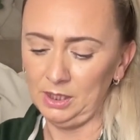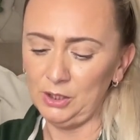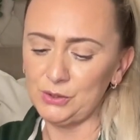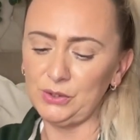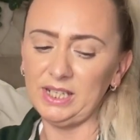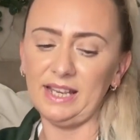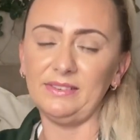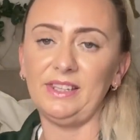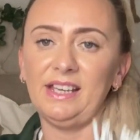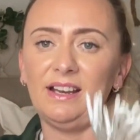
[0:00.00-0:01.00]
So yeah,
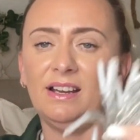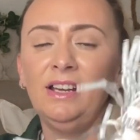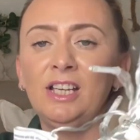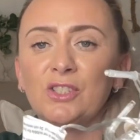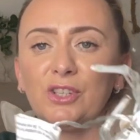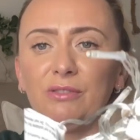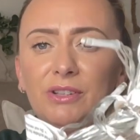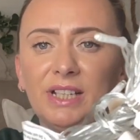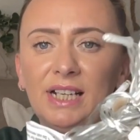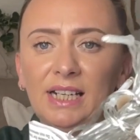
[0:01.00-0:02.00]
they are. So they're on
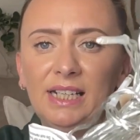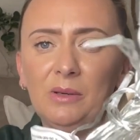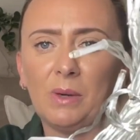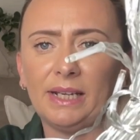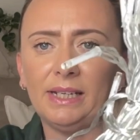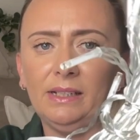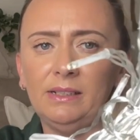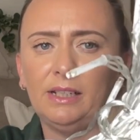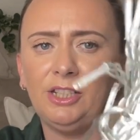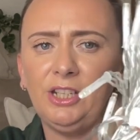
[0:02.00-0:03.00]
the clear wire
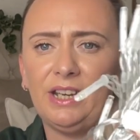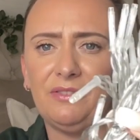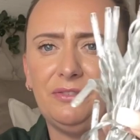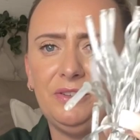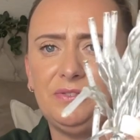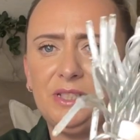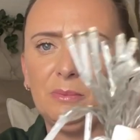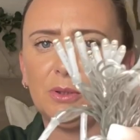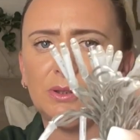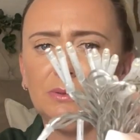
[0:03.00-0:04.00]
and you get 50
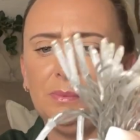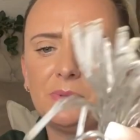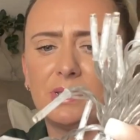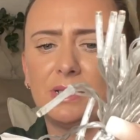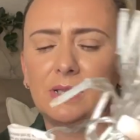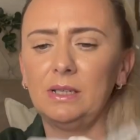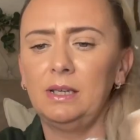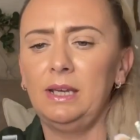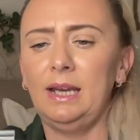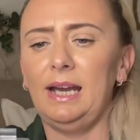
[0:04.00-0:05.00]
bulbs,
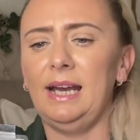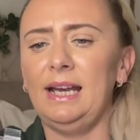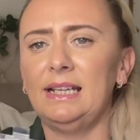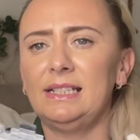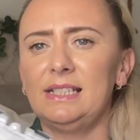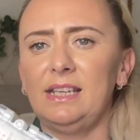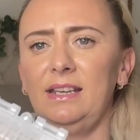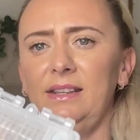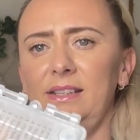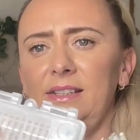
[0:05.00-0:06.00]
and
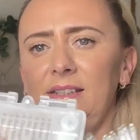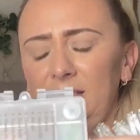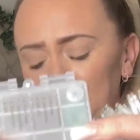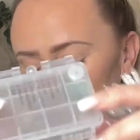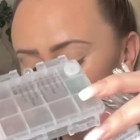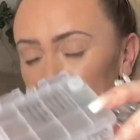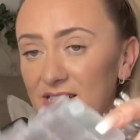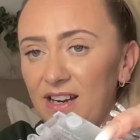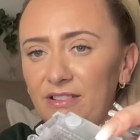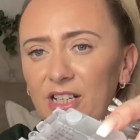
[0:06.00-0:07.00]
the batteries
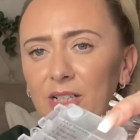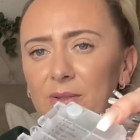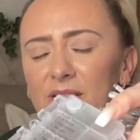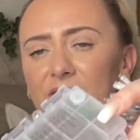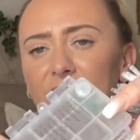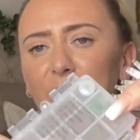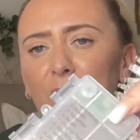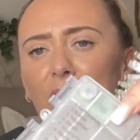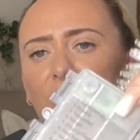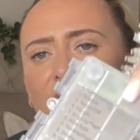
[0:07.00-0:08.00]
are included, they're in the
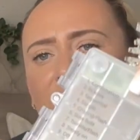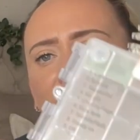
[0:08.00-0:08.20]
box,